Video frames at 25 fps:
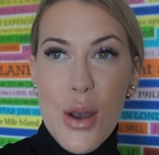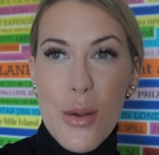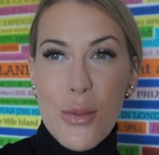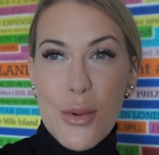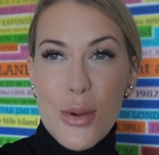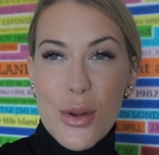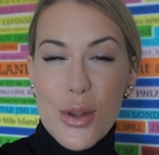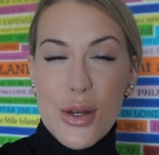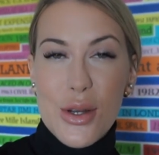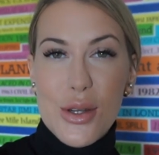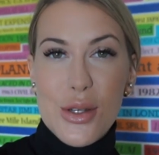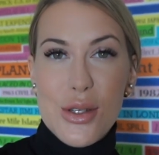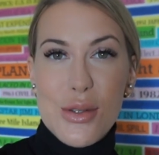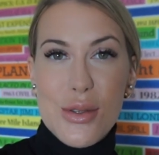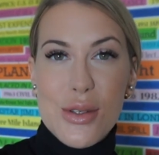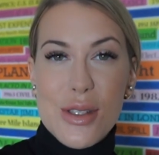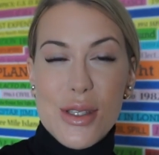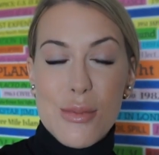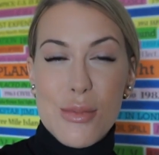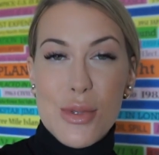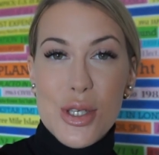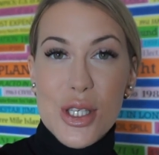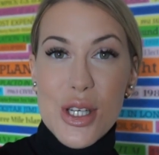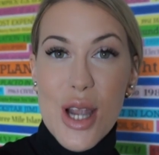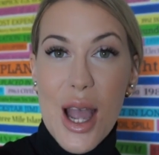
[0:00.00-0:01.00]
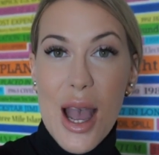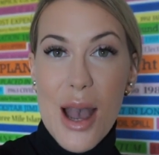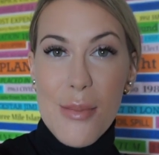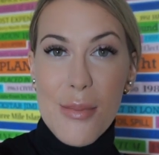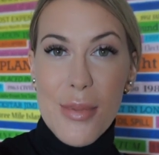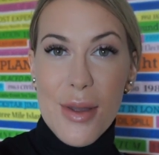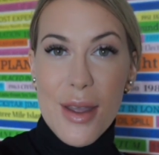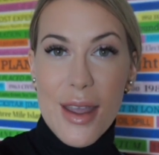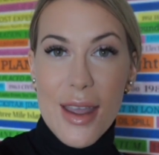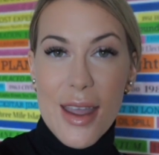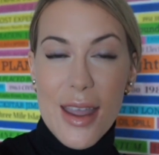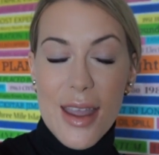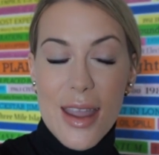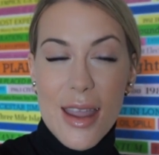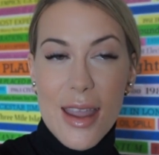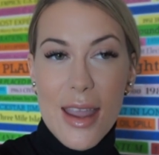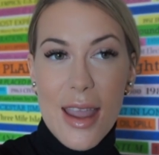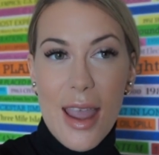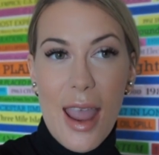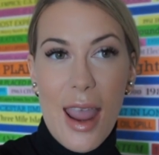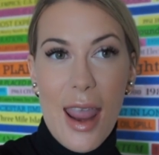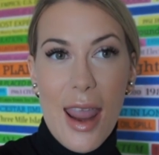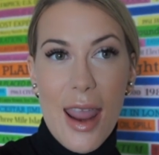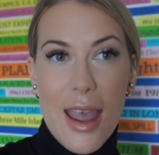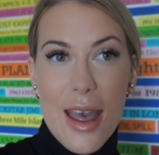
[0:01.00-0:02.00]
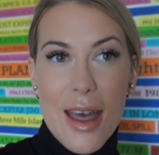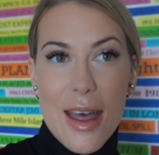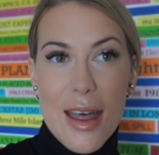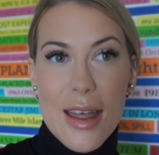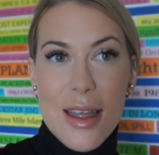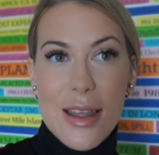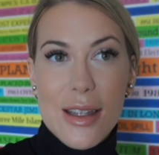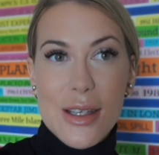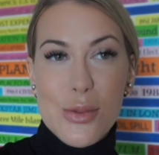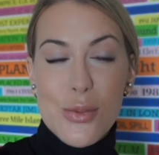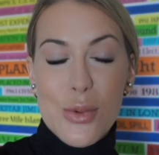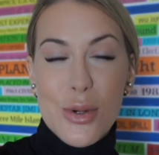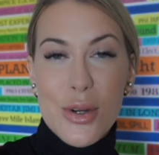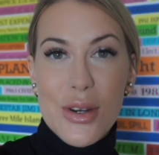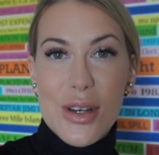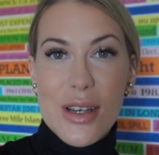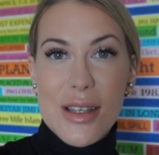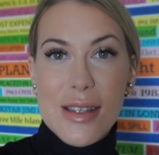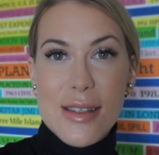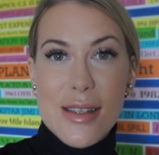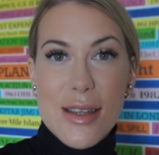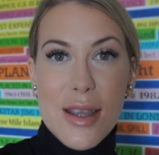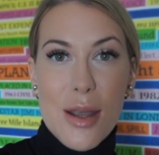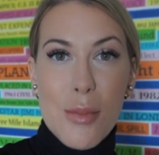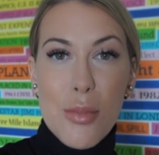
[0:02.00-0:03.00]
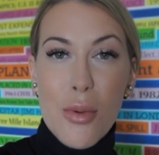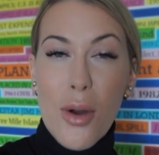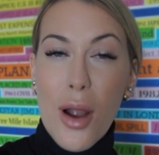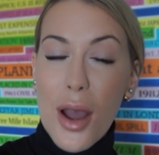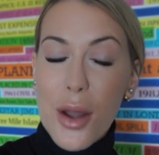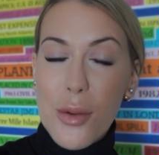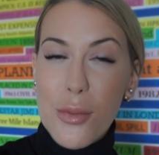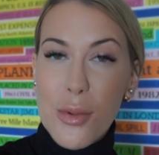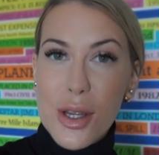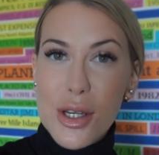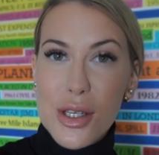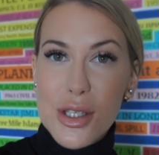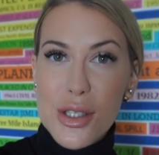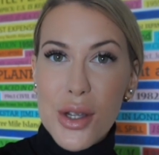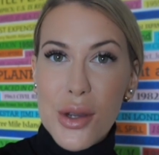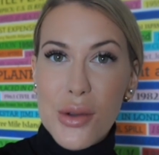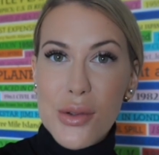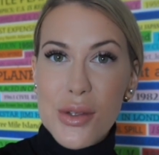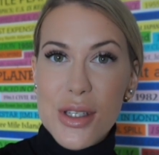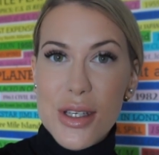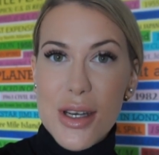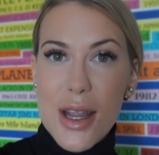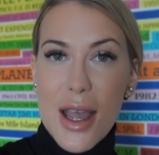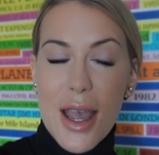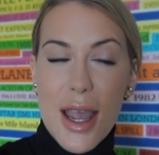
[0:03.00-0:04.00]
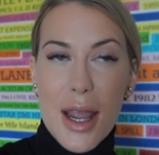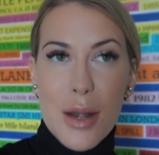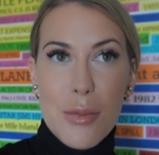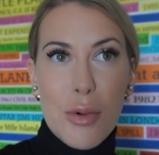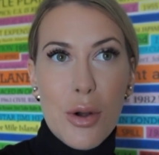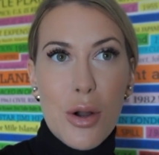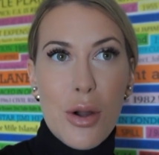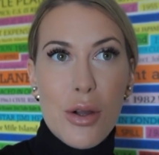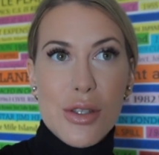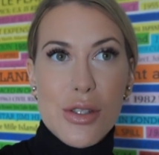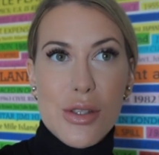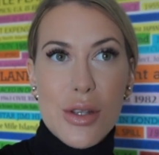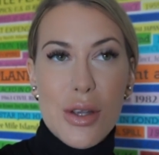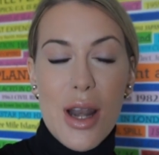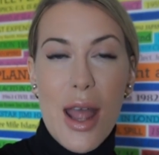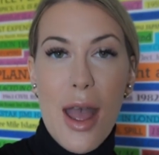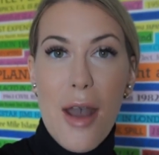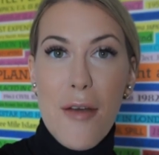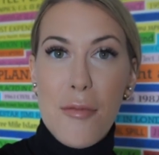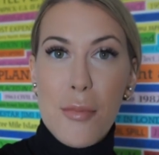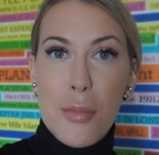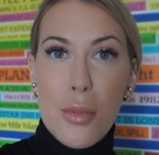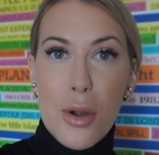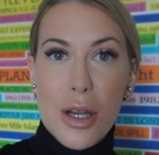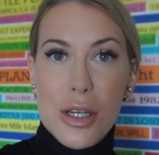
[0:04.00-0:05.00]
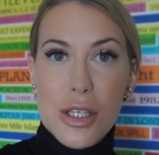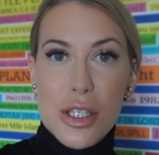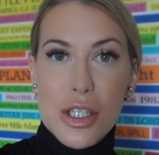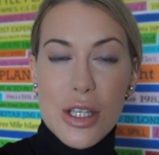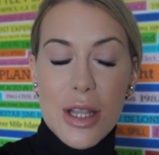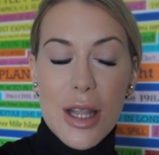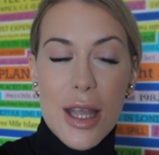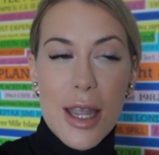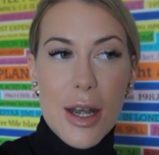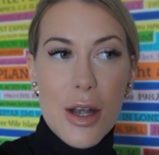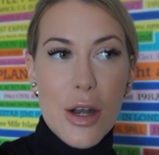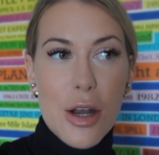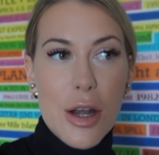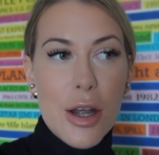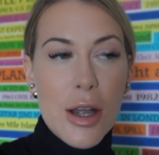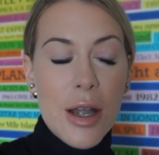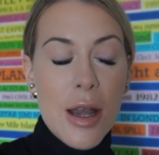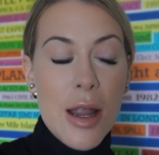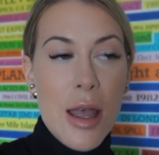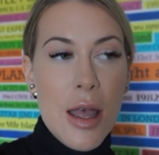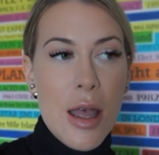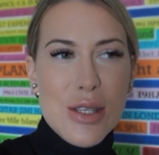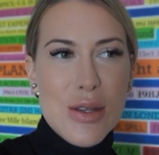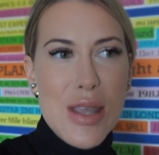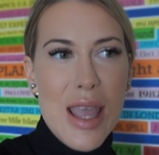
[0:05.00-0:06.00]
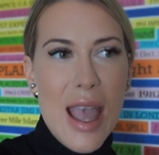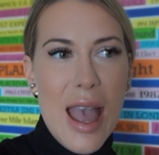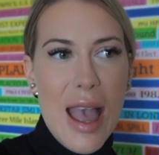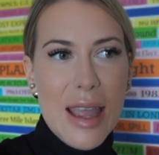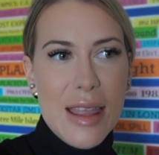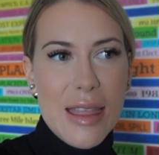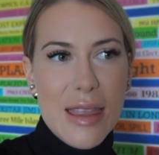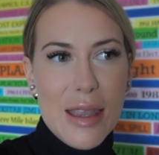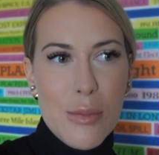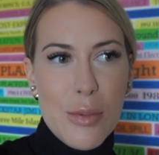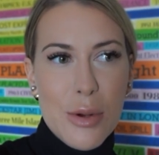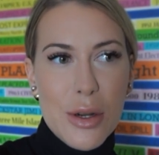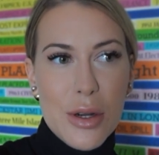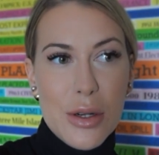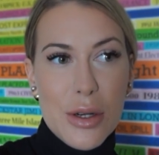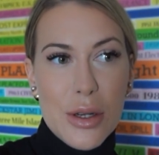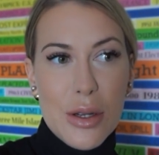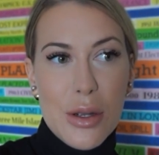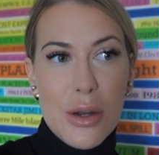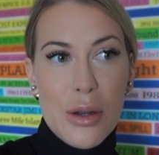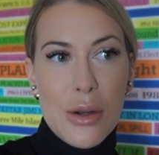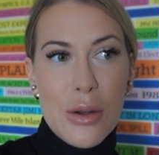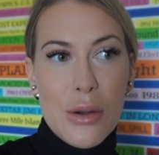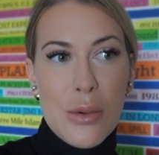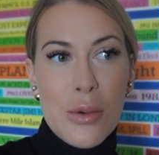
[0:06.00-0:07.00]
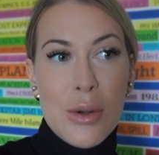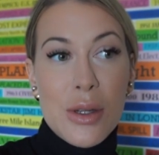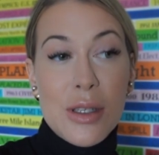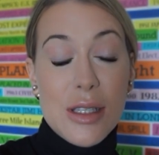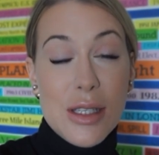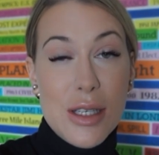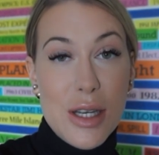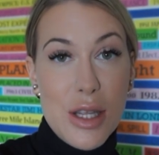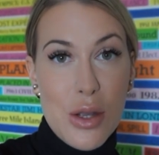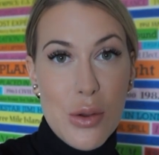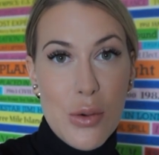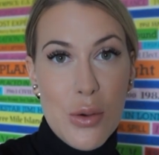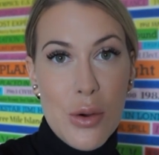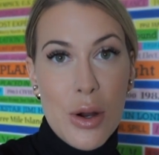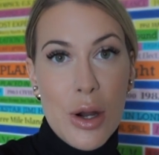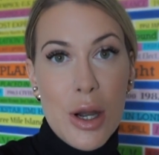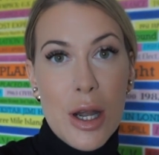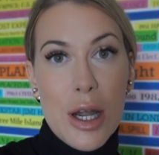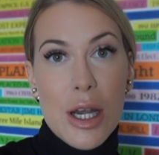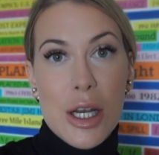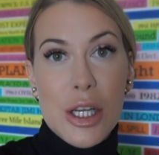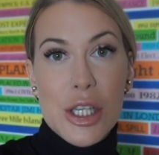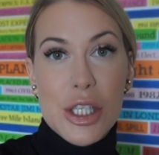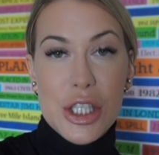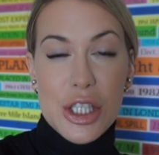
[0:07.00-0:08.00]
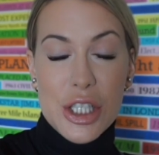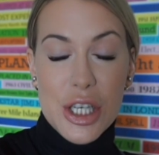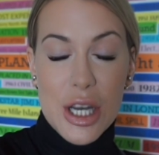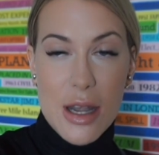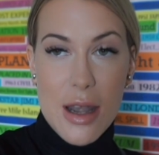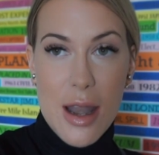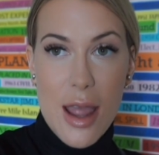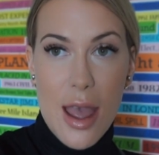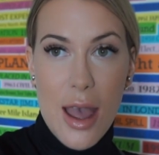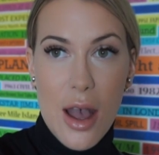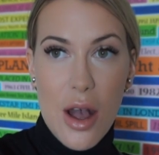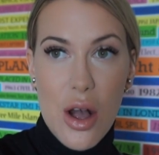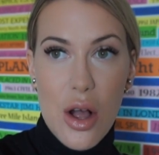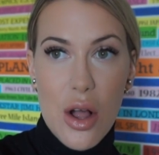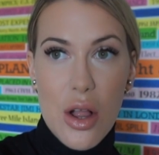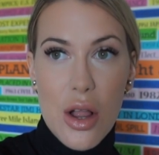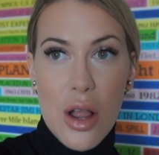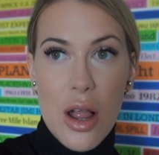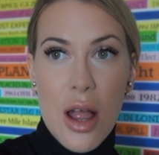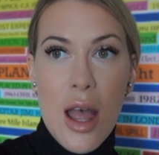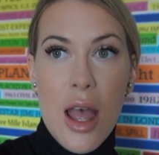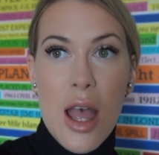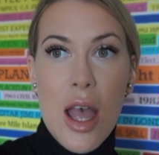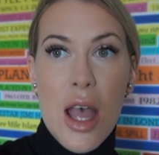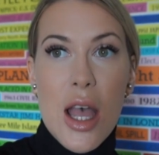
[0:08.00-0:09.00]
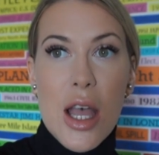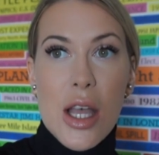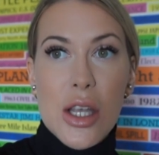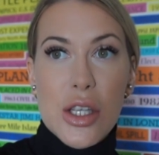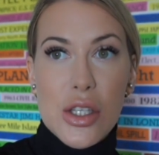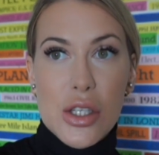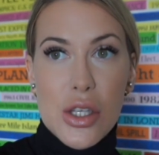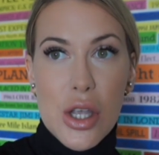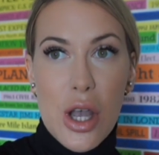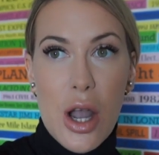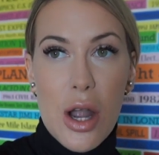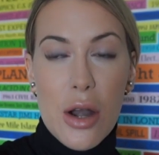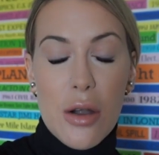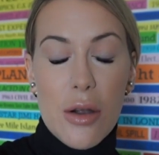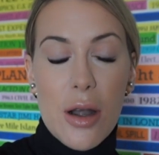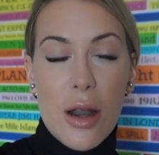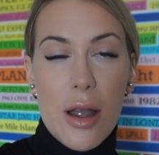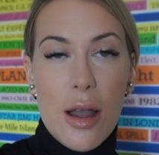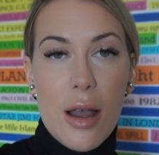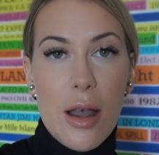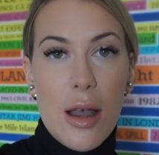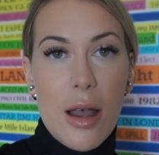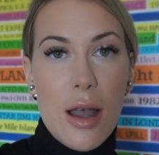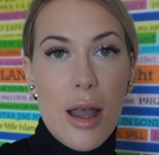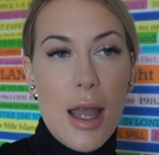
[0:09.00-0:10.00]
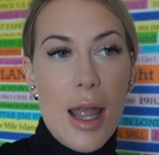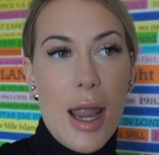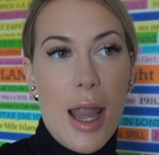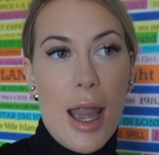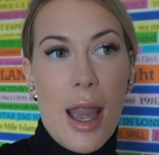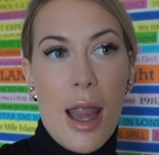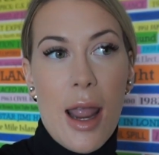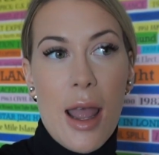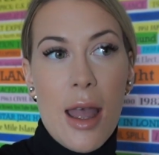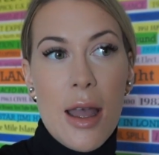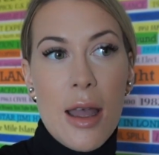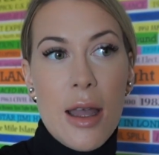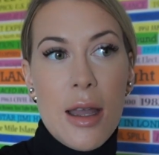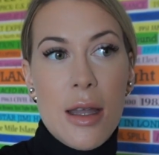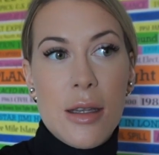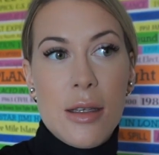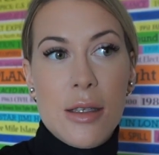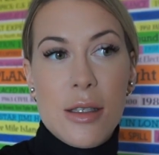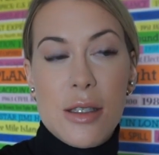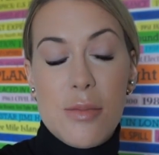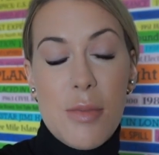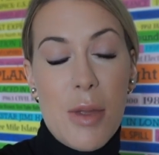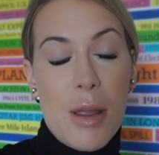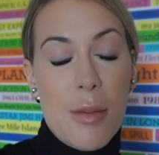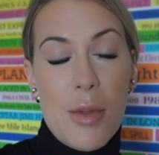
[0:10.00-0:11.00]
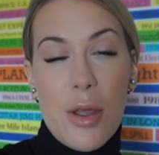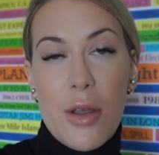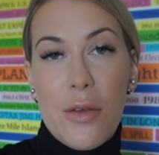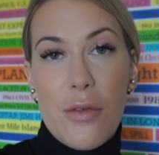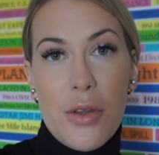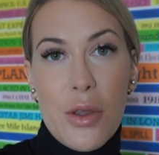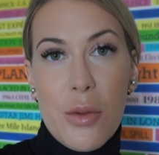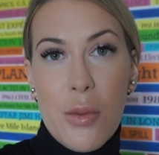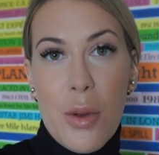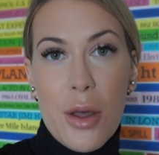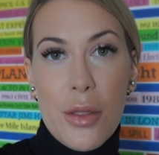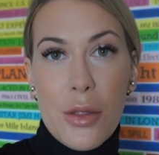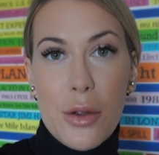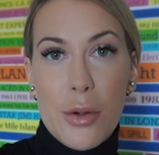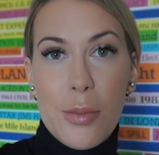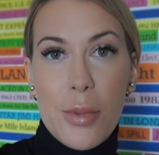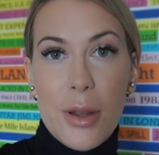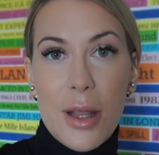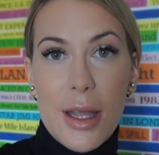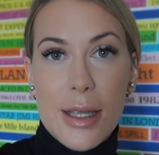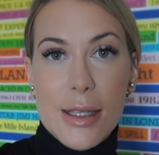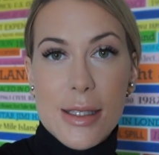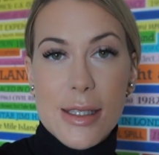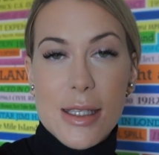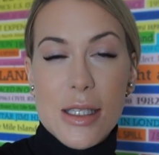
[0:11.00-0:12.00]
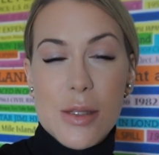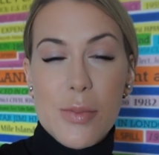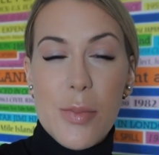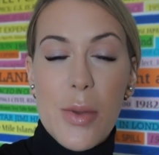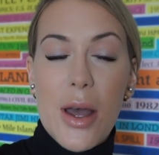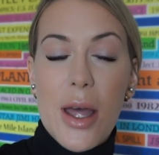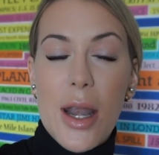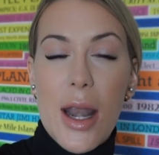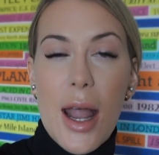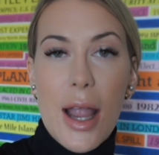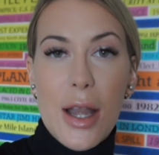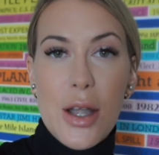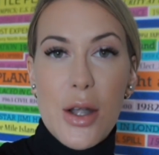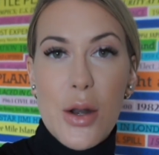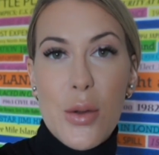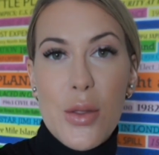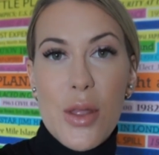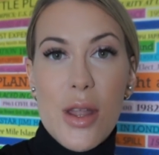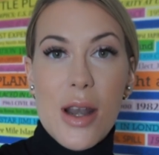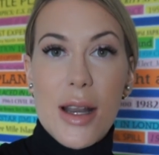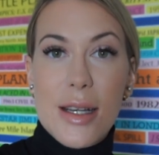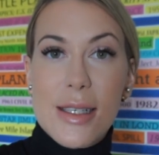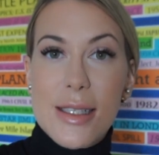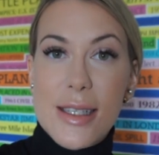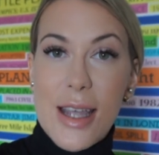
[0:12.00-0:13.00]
We're gonna do some shopping, and we're gonna see a Broadway show tonight. We're also gonna have brunch later. So yeah, I think we're gonna go to Dior, Chanel, Zara, and maybe a few other places, but I know that I